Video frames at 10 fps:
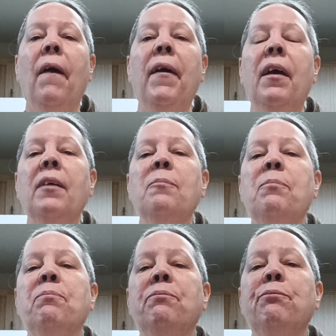And,
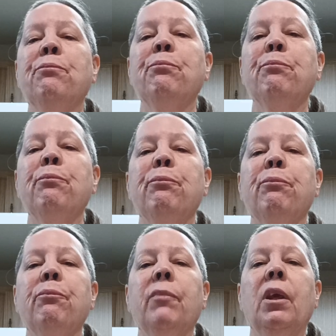hmm,
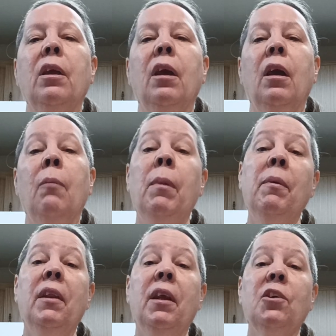
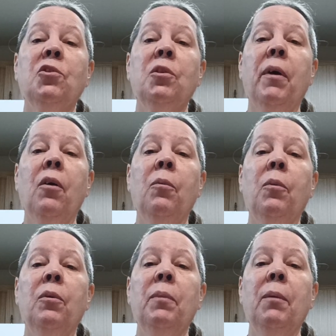maybe the next trip I
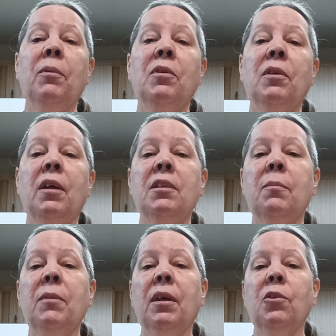will be able to net
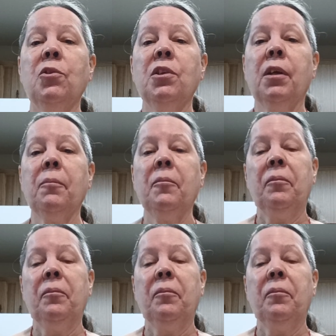something interesting.